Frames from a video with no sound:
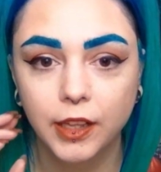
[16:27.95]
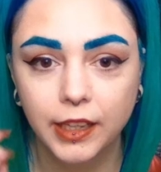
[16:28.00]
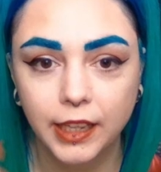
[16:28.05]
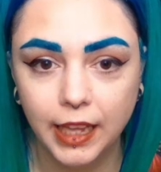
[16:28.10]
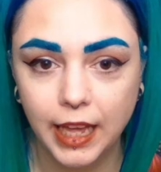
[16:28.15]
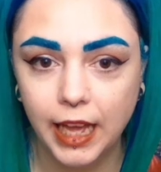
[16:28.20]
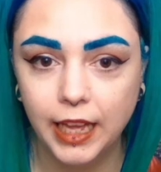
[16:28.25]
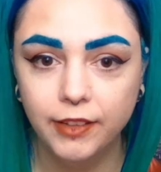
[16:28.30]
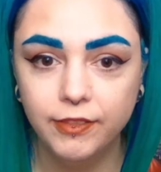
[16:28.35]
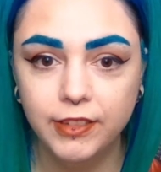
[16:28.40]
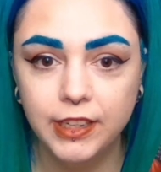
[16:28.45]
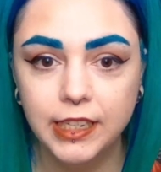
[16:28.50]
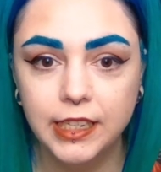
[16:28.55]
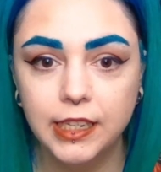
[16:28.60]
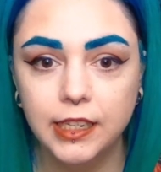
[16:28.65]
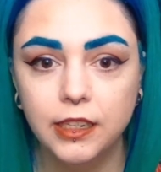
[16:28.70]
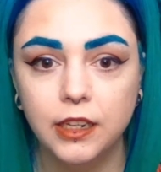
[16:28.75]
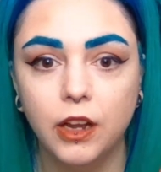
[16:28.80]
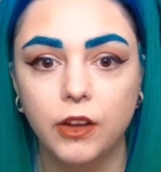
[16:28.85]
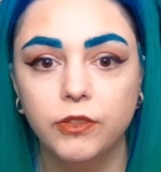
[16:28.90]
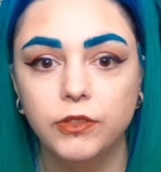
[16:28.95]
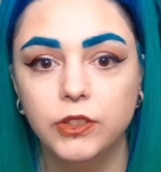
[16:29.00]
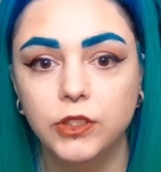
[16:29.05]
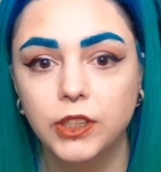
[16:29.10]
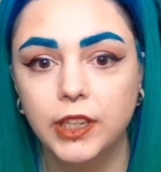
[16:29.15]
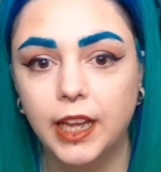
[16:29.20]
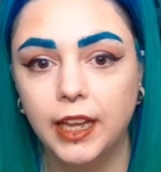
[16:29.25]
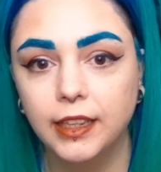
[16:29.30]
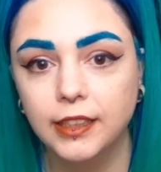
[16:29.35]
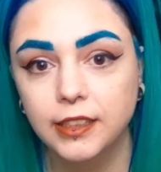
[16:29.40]
guy reading novel
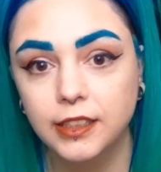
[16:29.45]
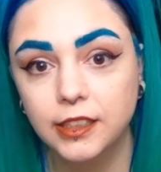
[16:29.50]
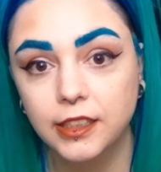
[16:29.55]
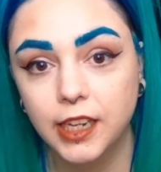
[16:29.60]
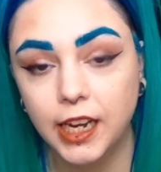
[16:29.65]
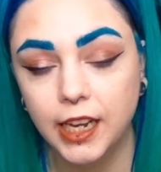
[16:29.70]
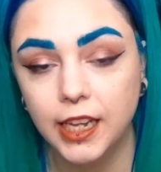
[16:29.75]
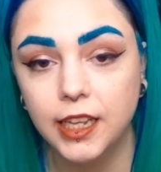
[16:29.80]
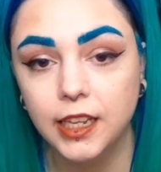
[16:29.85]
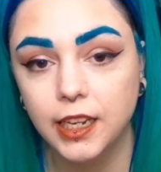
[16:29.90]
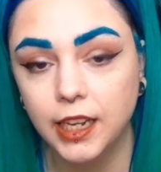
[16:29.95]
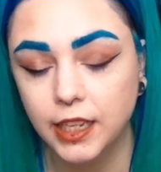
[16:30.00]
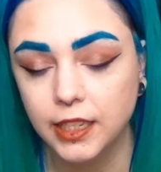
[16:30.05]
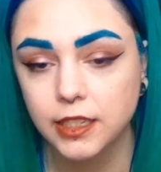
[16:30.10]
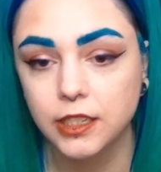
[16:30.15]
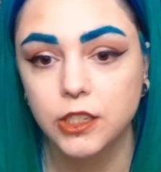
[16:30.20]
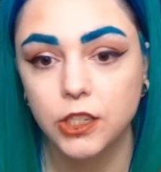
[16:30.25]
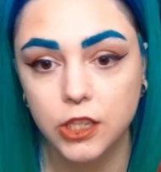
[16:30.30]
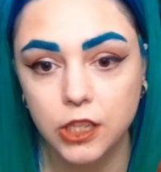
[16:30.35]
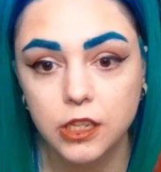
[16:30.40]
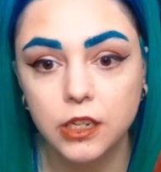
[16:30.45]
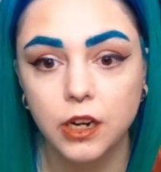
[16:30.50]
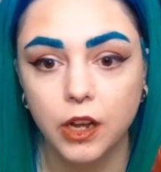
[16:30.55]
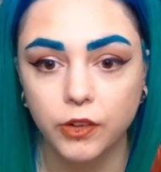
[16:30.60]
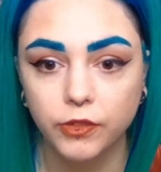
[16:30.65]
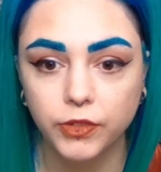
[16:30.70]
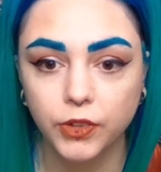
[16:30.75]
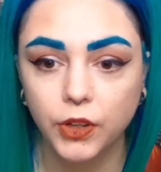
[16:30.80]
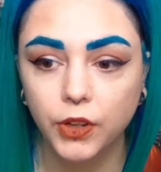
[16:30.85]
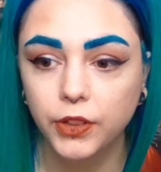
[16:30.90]
gets taken into the
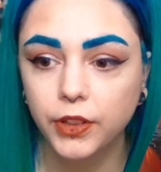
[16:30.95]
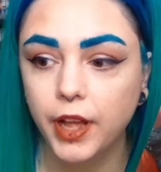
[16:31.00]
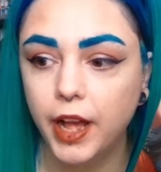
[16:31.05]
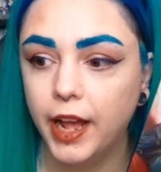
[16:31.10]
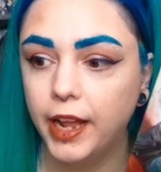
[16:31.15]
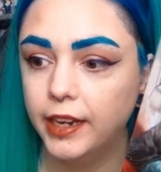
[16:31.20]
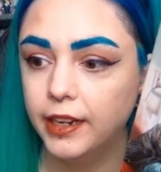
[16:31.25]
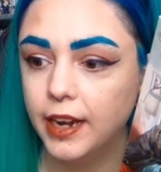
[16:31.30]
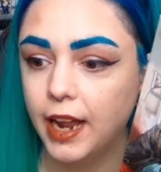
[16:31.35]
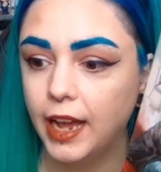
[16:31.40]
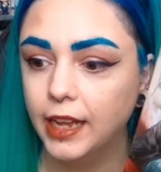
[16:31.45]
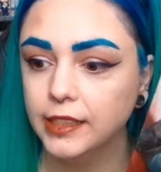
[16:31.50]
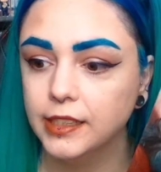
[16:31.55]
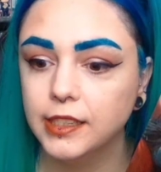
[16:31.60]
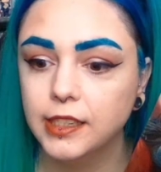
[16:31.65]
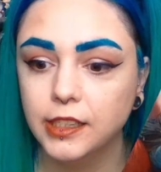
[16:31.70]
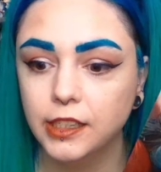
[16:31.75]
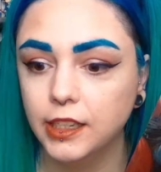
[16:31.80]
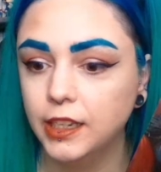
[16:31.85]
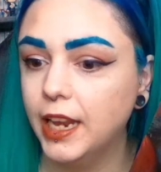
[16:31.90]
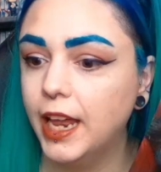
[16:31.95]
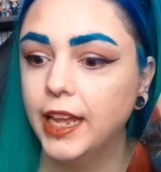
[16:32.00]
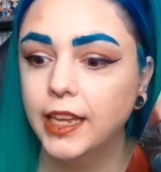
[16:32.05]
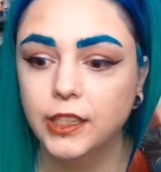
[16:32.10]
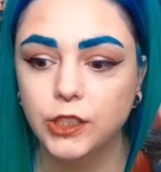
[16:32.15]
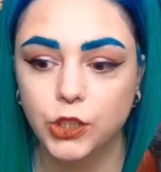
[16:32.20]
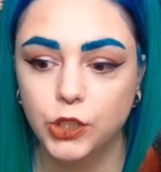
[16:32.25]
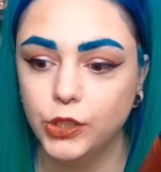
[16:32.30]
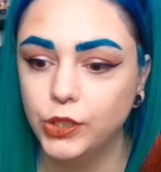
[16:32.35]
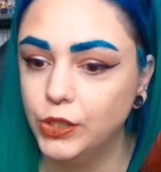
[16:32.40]
novel and has to
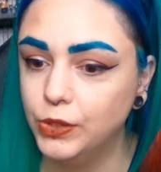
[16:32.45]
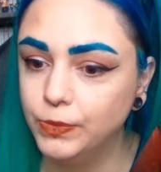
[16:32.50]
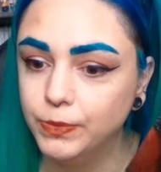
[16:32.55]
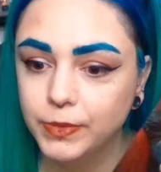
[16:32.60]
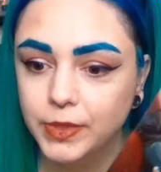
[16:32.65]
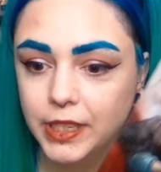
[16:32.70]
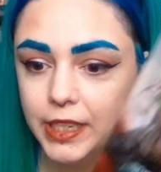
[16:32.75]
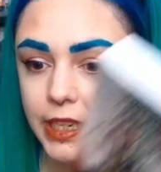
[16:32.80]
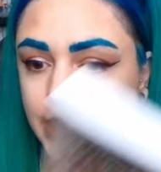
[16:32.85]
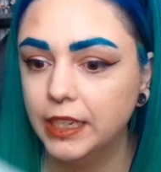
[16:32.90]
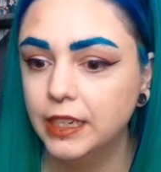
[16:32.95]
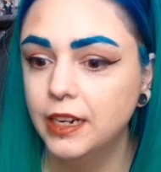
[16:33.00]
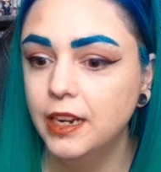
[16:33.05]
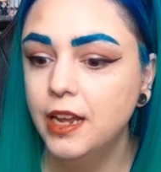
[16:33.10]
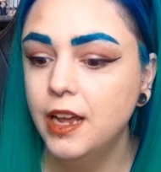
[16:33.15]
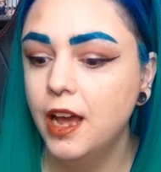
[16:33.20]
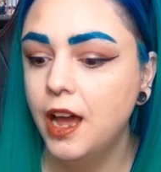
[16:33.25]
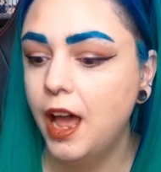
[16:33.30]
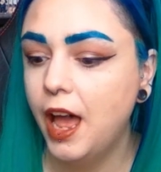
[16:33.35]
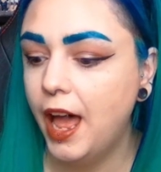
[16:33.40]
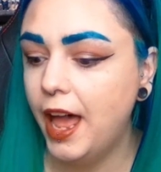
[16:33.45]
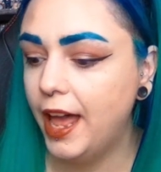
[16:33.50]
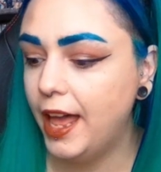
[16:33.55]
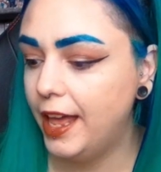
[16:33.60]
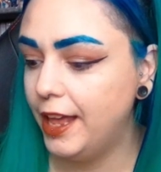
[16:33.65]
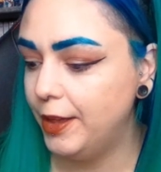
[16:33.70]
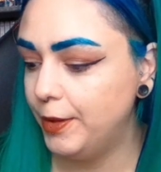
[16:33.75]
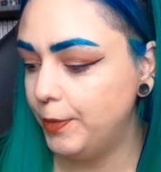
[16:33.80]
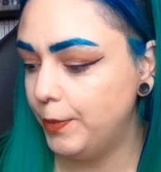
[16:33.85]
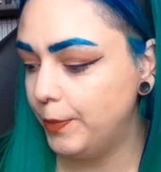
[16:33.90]
like do something
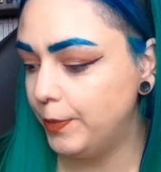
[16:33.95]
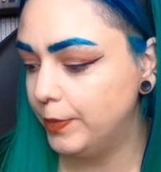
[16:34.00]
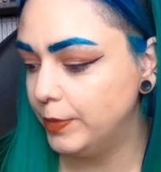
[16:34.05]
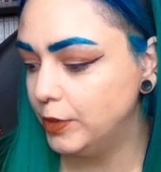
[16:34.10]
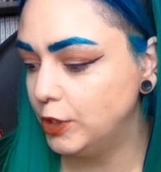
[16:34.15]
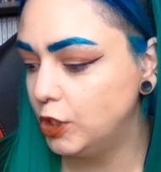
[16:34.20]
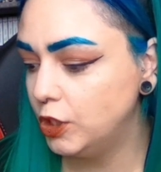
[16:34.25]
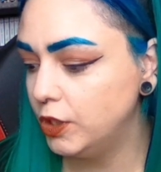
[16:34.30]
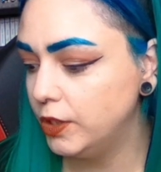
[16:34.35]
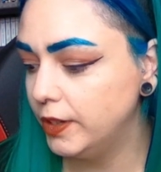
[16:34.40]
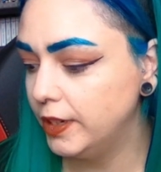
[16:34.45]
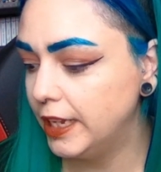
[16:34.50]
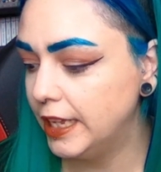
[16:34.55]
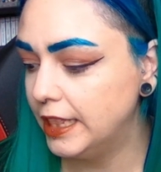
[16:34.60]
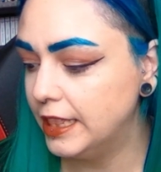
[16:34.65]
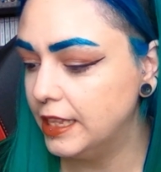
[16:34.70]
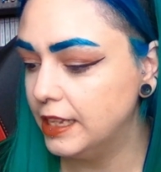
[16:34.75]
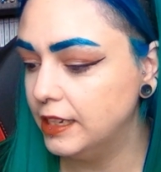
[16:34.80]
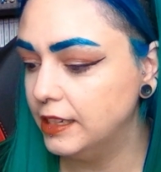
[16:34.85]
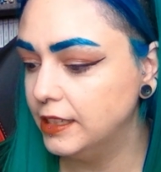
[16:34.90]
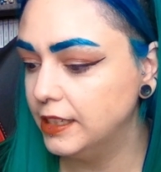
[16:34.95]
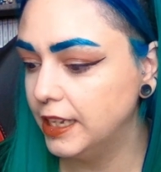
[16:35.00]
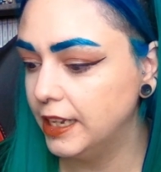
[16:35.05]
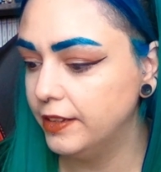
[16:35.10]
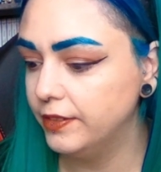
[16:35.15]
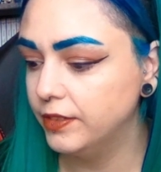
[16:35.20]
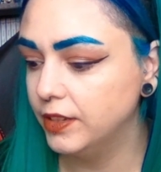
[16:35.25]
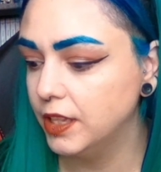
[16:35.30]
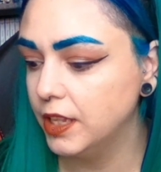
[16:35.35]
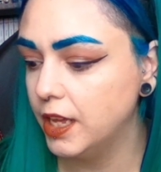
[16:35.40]
to either
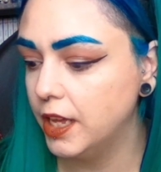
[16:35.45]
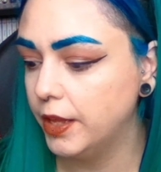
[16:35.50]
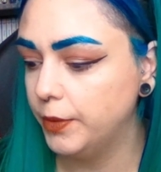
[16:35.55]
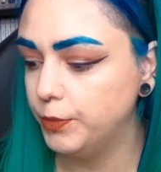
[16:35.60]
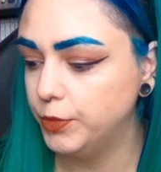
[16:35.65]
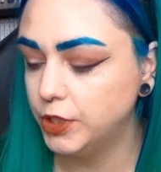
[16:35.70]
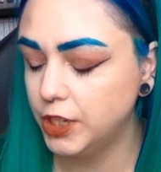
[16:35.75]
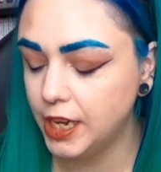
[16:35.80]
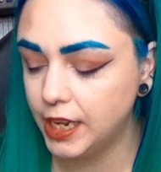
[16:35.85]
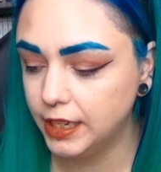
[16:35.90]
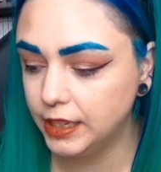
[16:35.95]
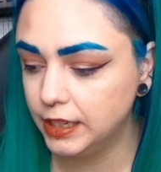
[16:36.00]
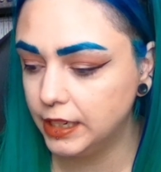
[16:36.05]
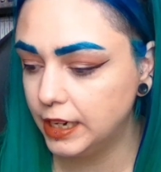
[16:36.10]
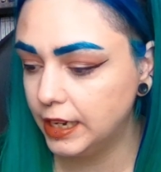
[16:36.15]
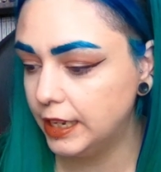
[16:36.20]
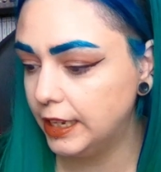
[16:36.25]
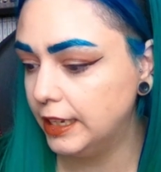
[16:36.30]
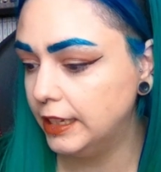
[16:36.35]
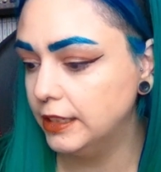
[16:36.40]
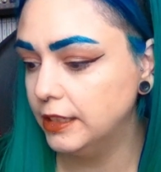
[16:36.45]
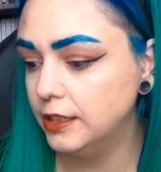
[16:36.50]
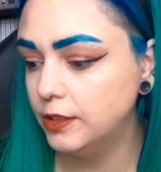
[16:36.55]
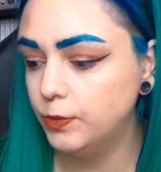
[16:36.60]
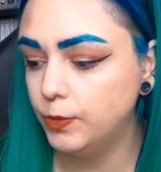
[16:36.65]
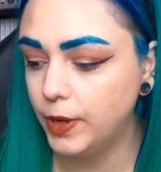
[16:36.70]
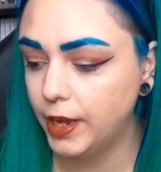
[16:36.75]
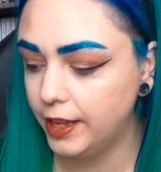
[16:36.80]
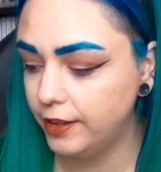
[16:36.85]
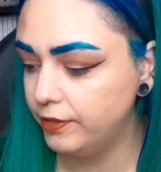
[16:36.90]
save the protagonist,
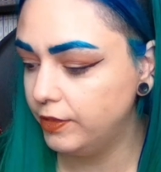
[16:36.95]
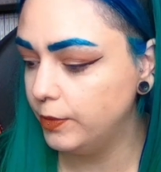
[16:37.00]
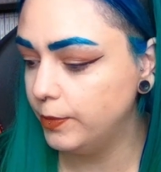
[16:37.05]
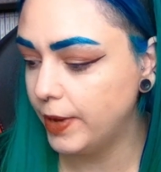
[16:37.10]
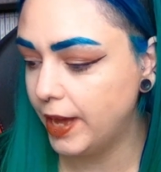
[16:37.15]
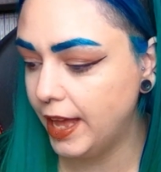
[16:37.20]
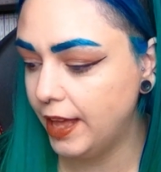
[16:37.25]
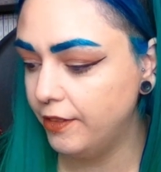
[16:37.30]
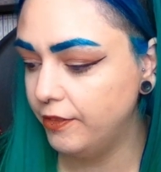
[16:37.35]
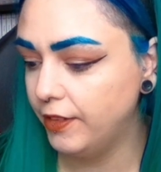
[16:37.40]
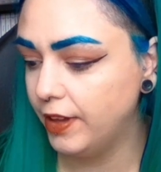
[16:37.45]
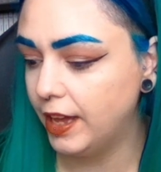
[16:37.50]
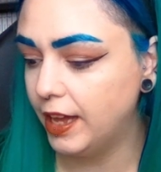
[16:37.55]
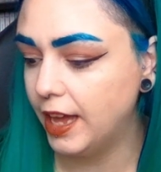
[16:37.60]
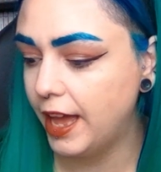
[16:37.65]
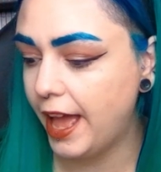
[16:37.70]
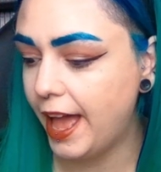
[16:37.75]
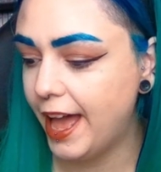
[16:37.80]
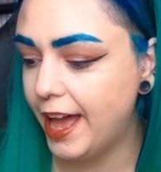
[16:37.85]
whatever.